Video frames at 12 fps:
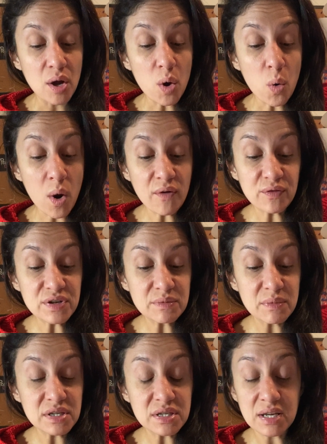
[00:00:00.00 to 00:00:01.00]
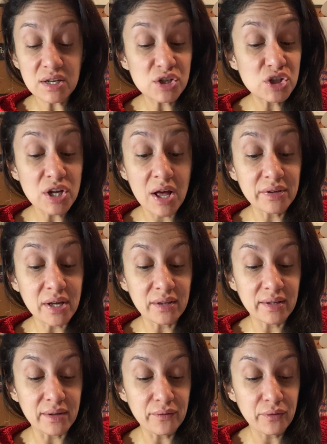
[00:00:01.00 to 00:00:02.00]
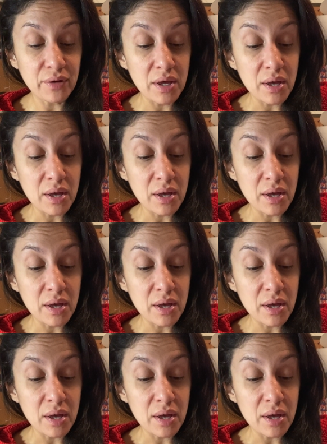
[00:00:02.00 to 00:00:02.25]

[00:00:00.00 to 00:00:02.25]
Whoever is missing shall not live.